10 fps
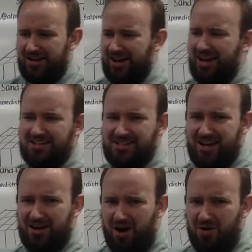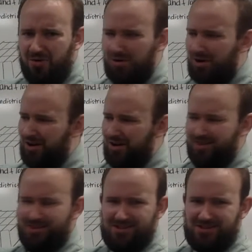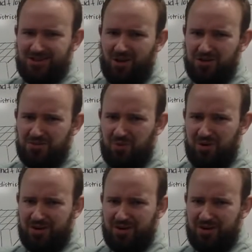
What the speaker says: I can't say, oh, in this tallest point,